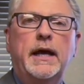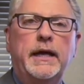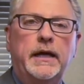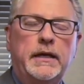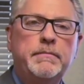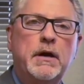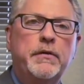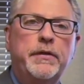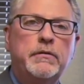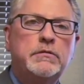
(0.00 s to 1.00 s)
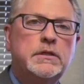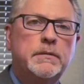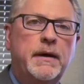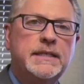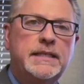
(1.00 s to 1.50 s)
email those to
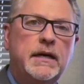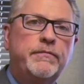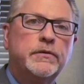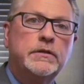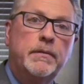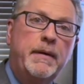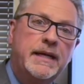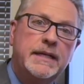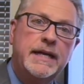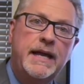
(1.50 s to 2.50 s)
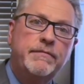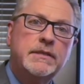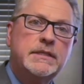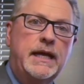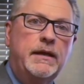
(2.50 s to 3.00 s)
myself or to Amanda
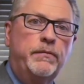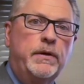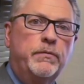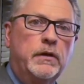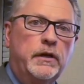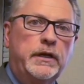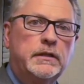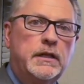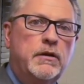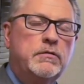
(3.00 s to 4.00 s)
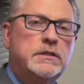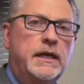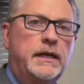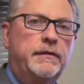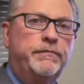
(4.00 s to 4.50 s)
Davis, and we will look at those.
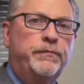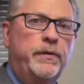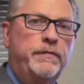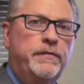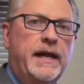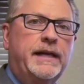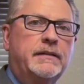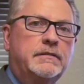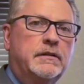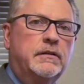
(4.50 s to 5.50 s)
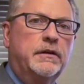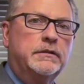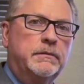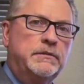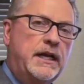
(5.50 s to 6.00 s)
And if we feel like there are
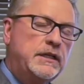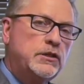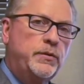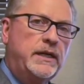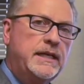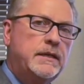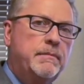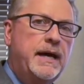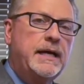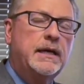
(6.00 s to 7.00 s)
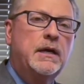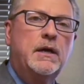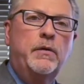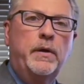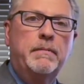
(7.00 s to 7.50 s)
some changes we need to make,
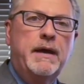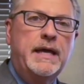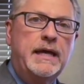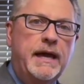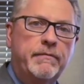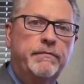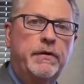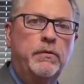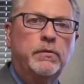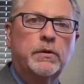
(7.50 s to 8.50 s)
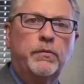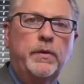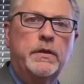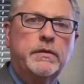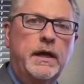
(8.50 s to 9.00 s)
we may have a vote
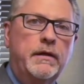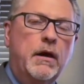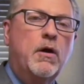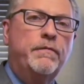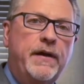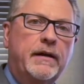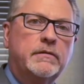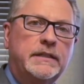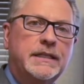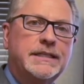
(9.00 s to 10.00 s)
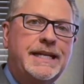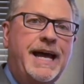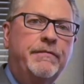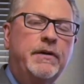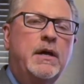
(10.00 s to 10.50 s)
with all faculty and
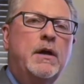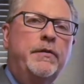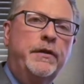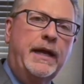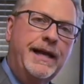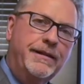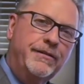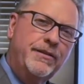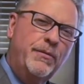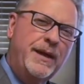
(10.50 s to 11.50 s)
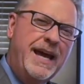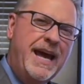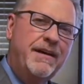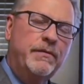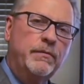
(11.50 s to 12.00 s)
staff. The calendar that we
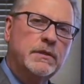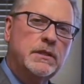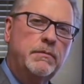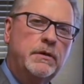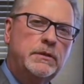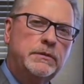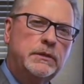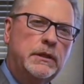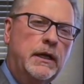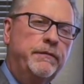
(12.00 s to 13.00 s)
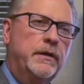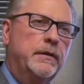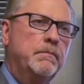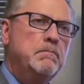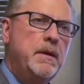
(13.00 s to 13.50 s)
have, it was so much of
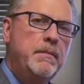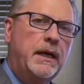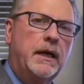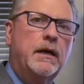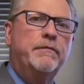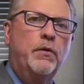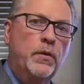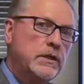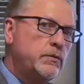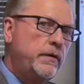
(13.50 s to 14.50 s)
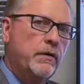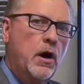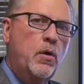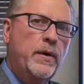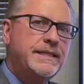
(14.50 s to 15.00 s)
a mimic of the ones we've
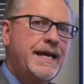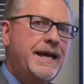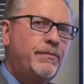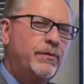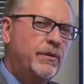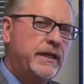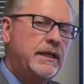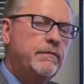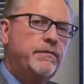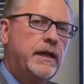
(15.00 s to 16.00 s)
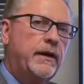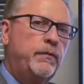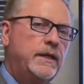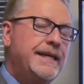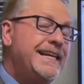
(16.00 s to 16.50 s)
always had. We really didn't feel like
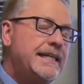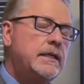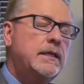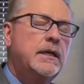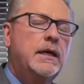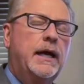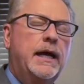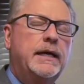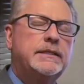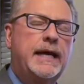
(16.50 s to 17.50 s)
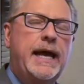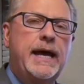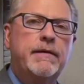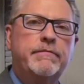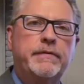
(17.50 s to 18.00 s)
we needed to
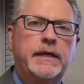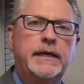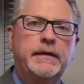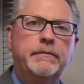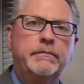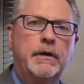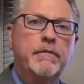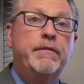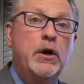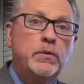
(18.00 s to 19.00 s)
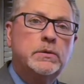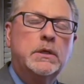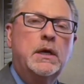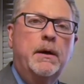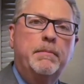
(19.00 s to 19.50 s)
have a vote,
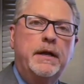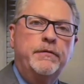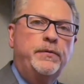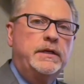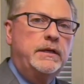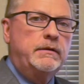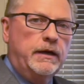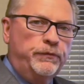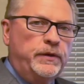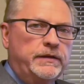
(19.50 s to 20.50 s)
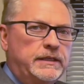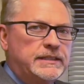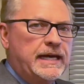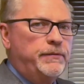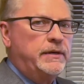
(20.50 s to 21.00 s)
but if we
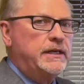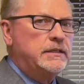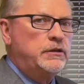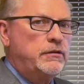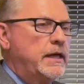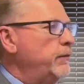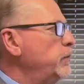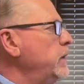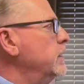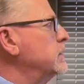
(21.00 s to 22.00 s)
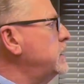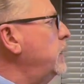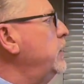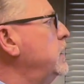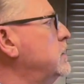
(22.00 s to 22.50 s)
decide we need to do that, we will.
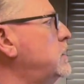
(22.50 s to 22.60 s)
So here's the